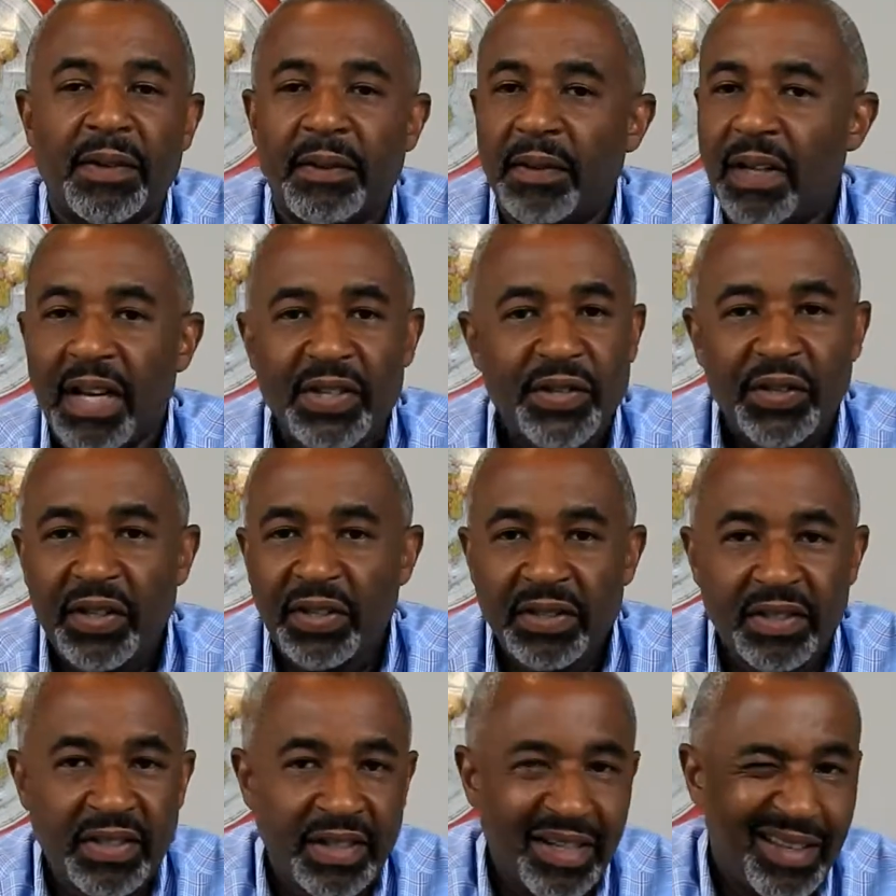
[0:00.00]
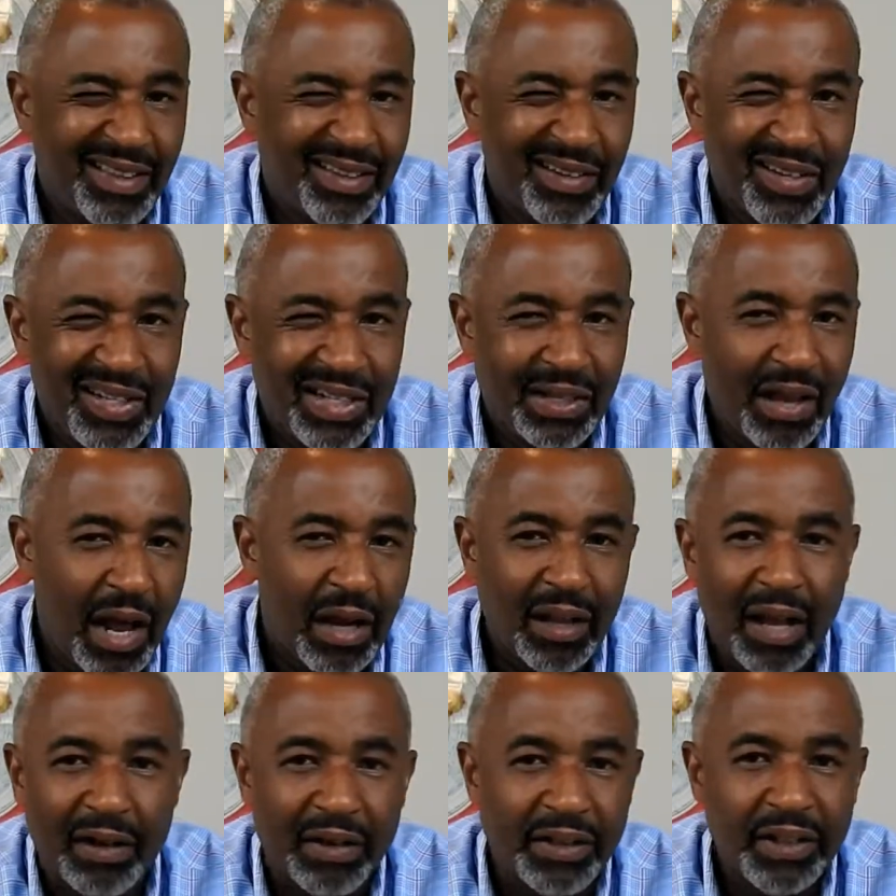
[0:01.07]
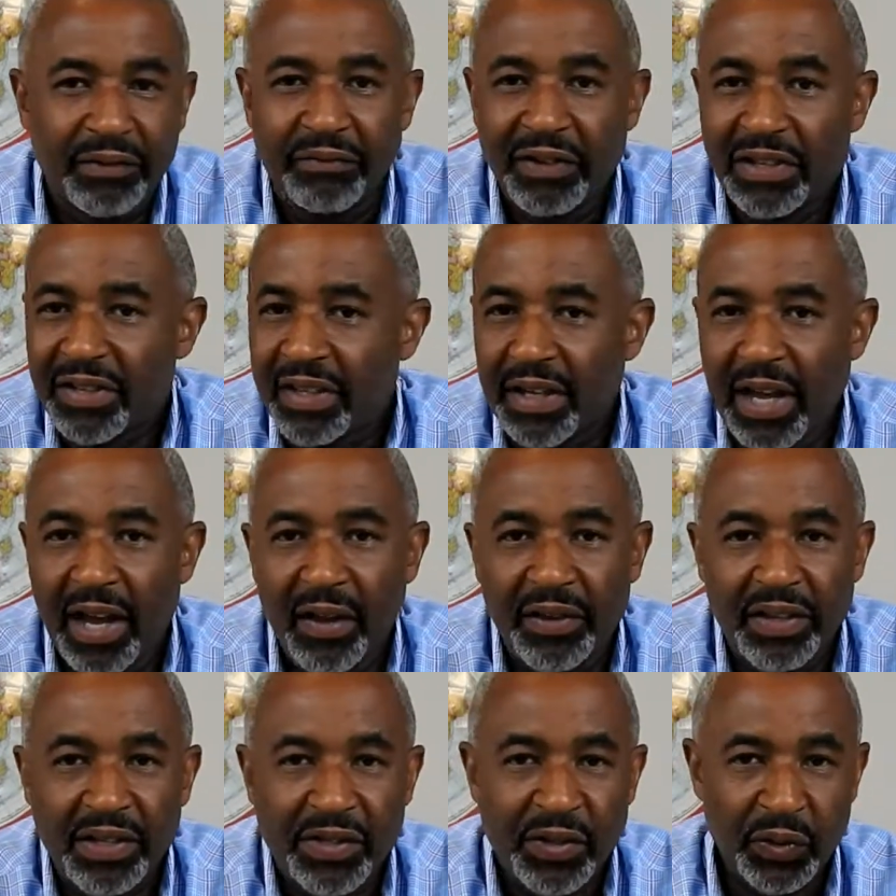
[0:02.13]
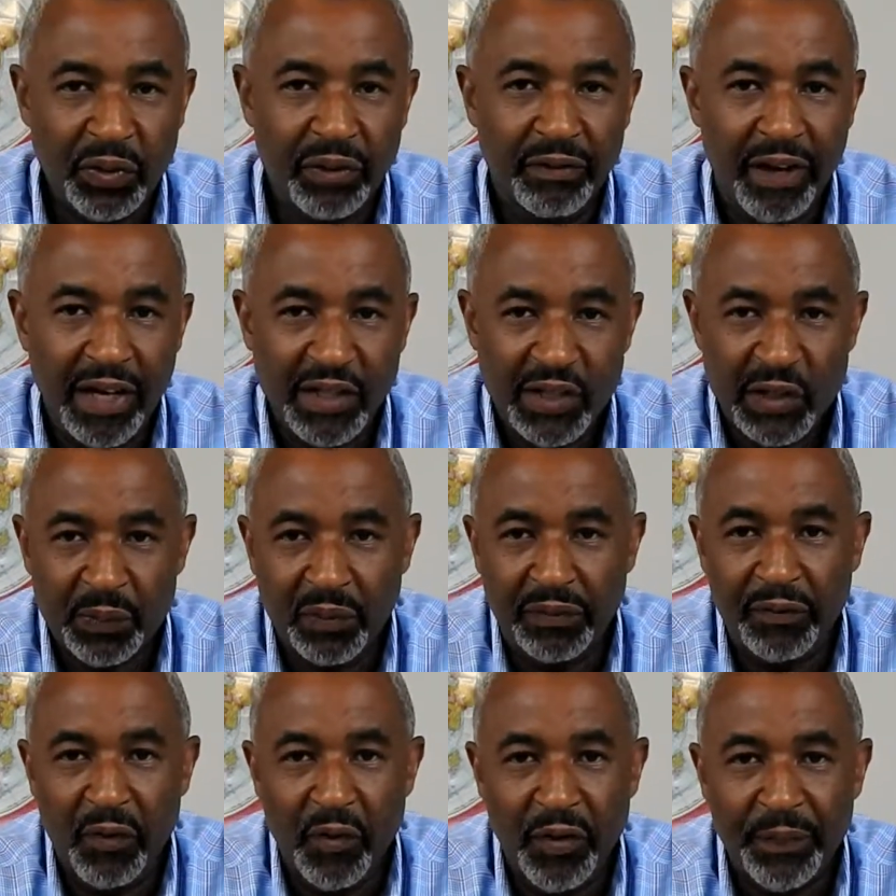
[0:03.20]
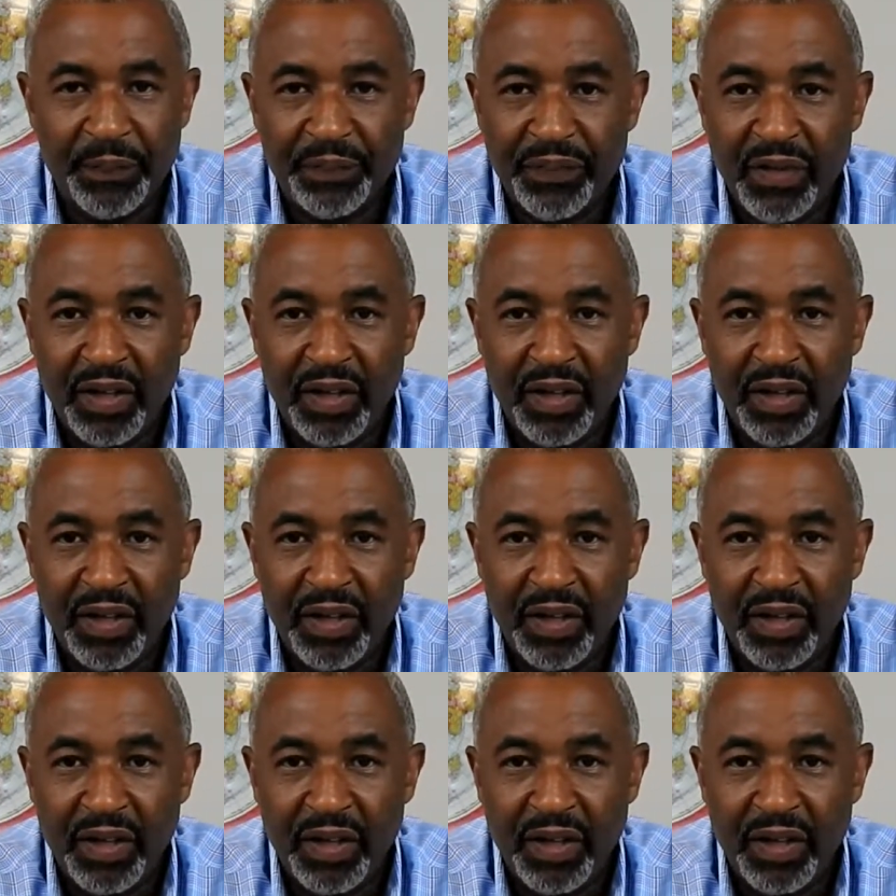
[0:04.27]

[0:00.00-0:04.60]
Well, as you can see, there is not a lot of difference in how these two devices perform.